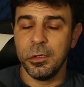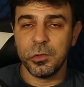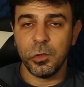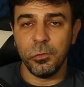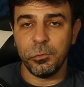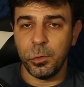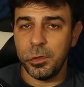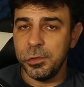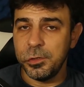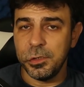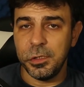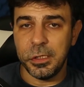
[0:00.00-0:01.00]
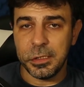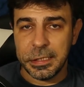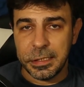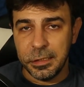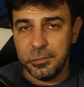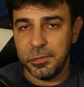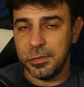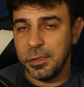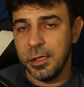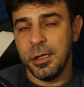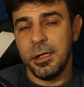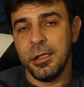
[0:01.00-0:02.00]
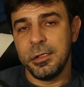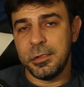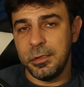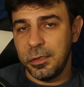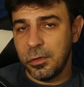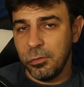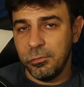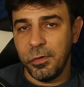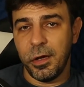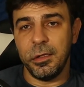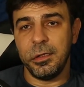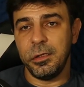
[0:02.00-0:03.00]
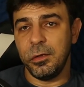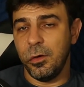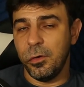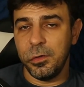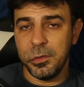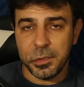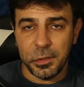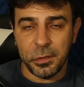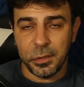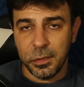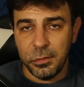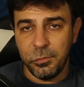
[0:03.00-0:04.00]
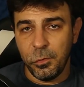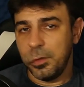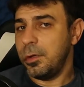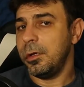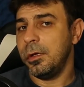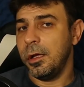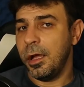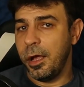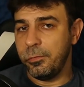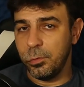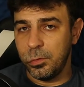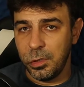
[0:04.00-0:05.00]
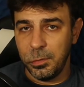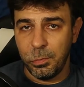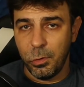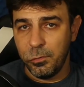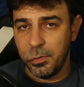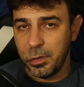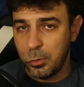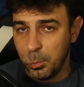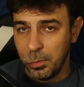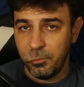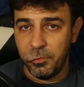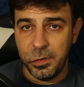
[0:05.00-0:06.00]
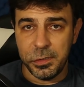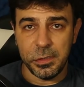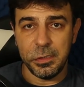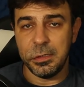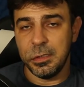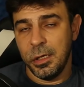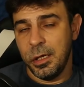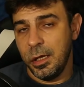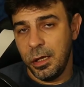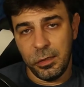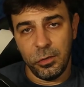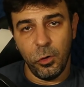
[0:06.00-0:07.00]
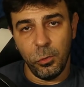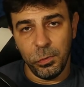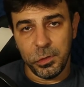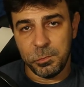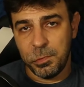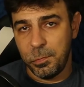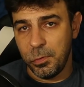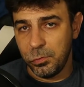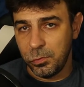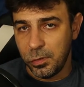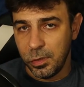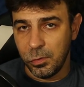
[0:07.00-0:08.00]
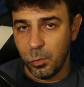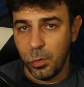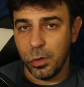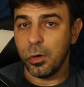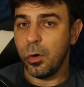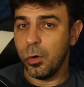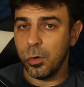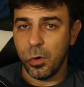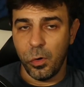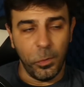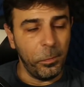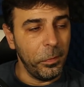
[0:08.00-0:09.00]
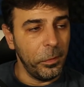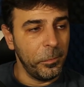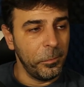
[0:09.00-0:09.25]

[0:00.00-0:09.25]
Software engineers that live in Silicon Valley or in Southern California have to trip over human feces and homeless people to get to work or home,